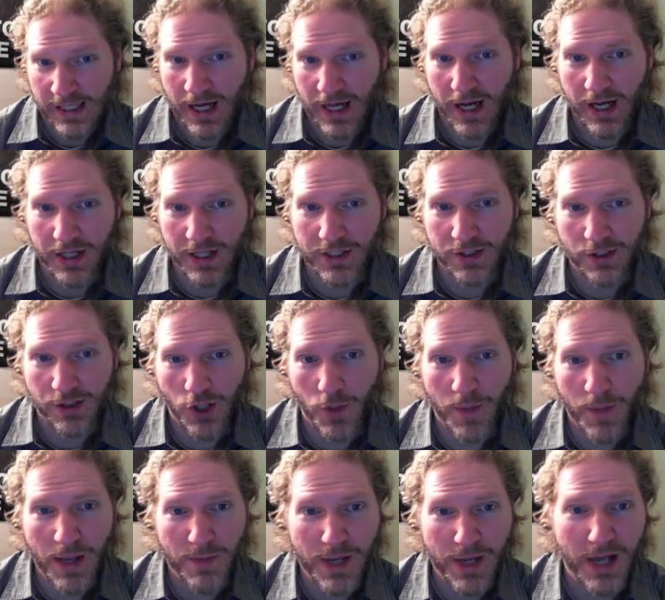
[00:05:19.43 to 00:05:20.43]
And
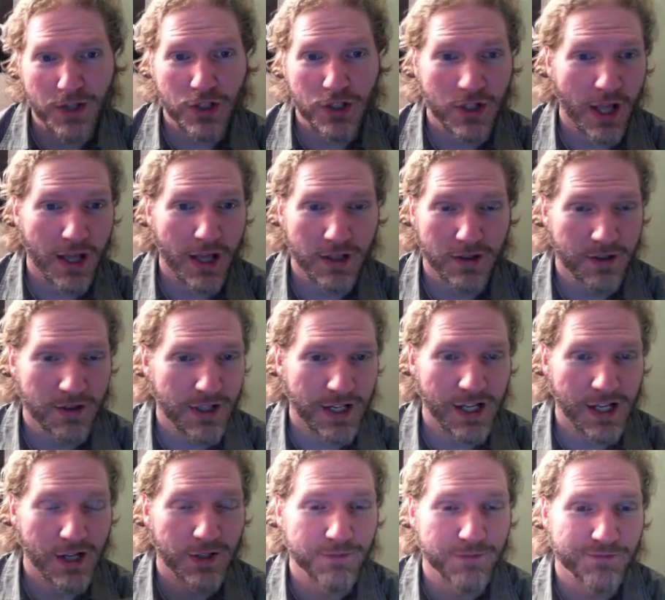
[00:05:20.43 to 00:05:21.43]
so maybe I just had,
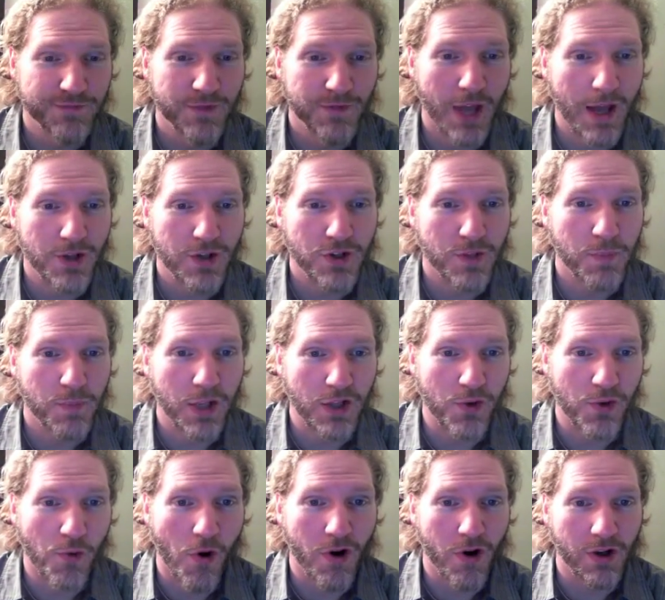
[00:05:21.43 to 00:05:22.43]
I just
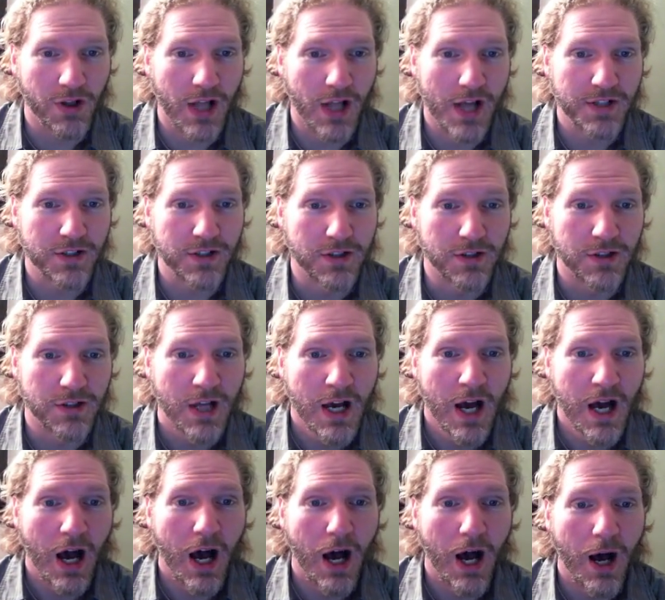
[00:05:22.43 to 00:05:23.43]
picked the wrong classes.
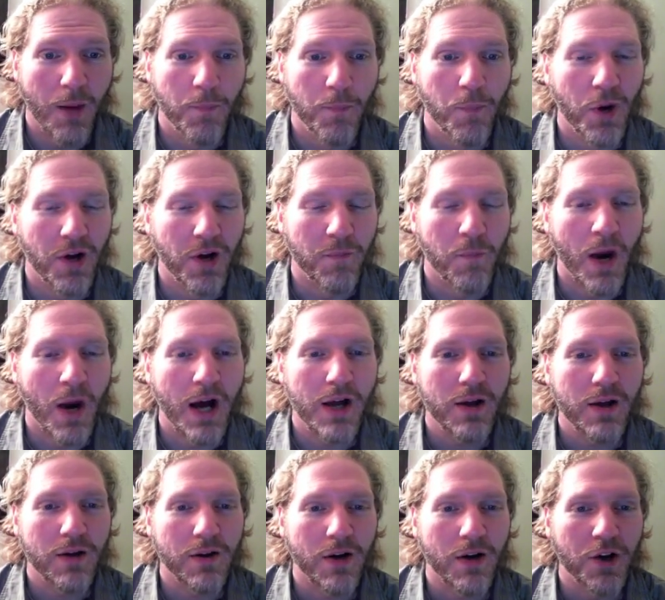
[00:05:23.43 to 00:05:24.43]
But
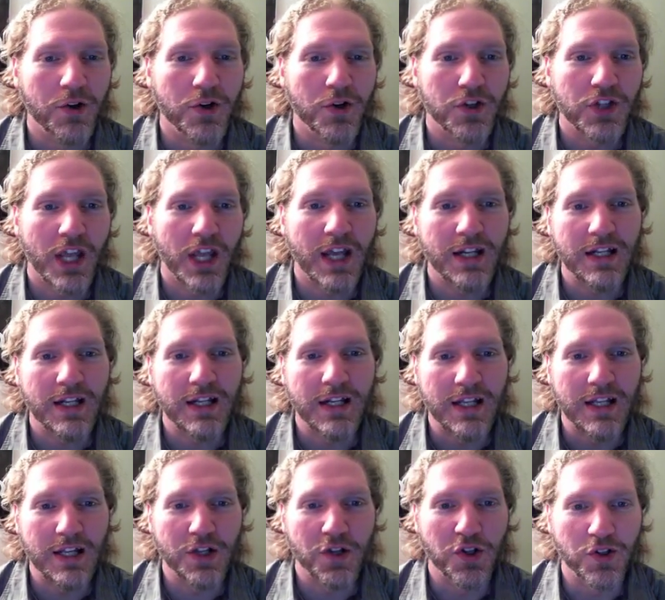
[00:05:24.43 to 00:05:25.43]
my understanding
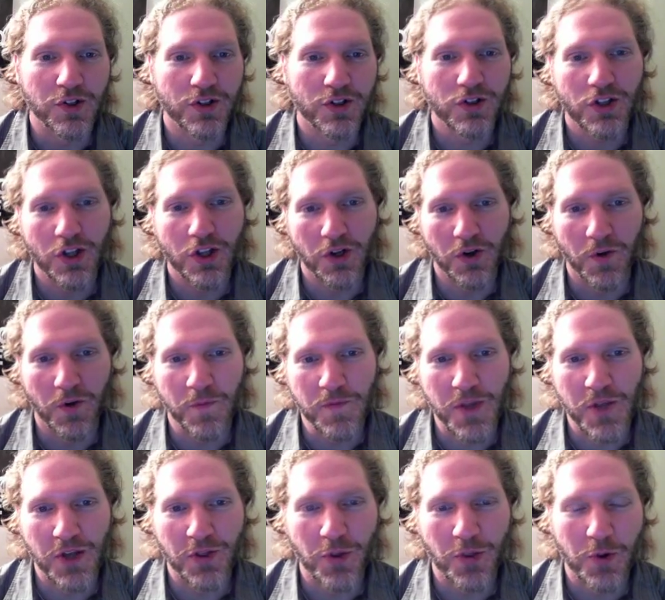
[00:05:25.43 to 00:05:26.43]
is still
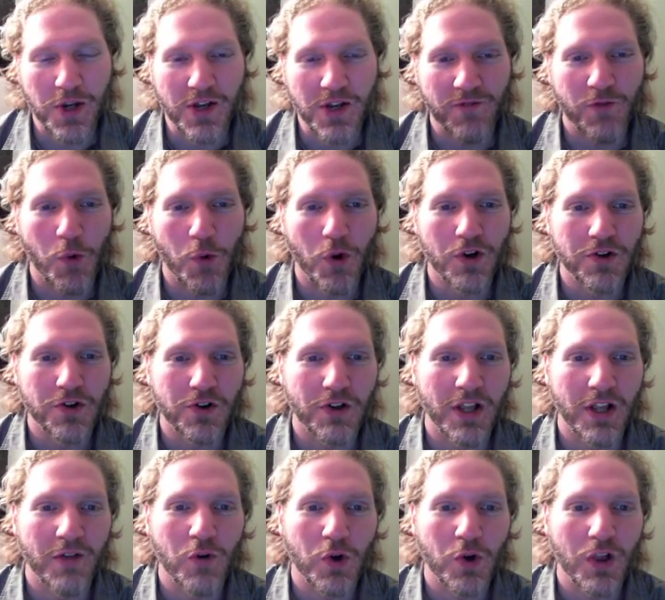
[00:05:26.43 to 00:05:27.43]
the 300 and 400
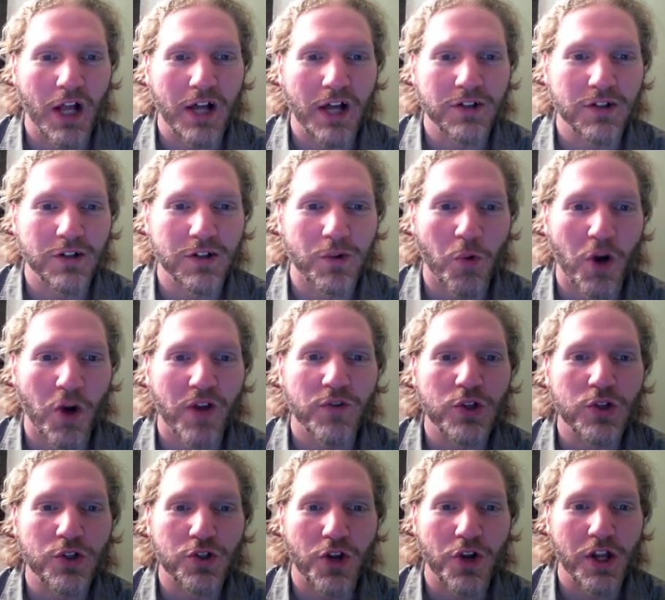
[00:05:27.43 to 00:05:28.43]
level classes,
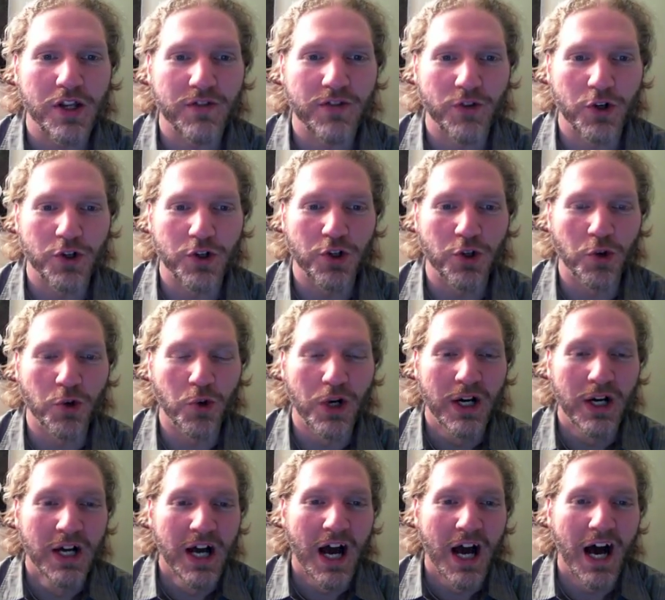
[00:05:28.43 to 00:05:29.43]
wherever you transfer to,
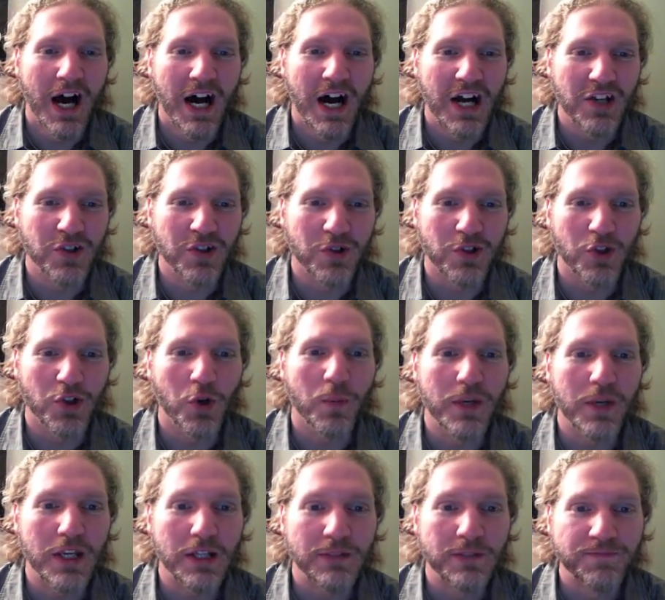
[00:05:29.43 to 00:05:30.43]
you'll still
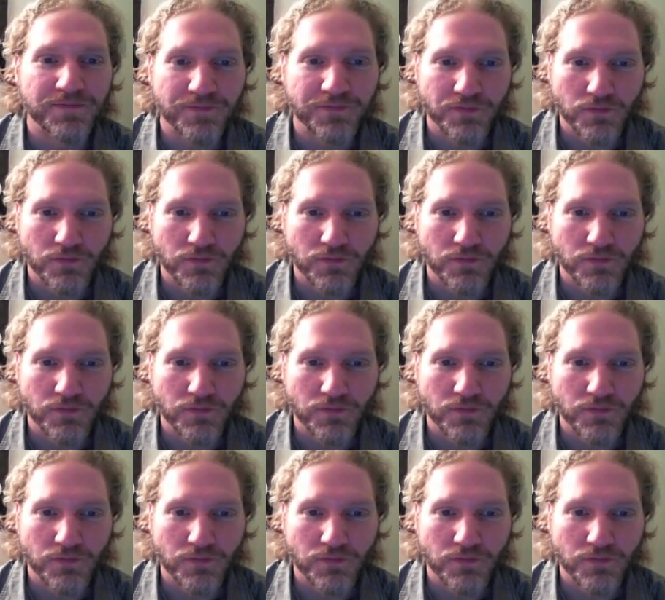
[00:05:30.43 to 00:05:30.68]
be